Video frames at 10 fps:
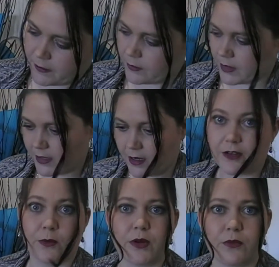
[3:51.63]
Okay, I
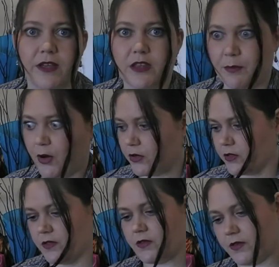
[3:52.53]
don't want to wreck the
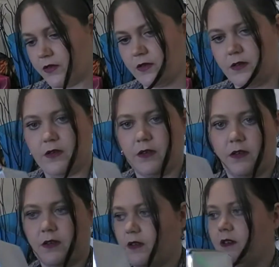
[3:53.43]
box.
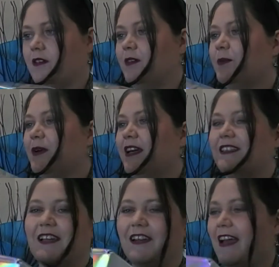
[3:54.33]
I don't
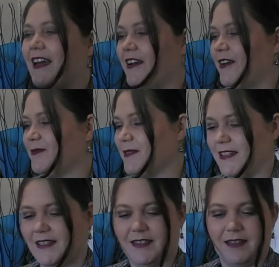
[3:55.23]
know how to open it.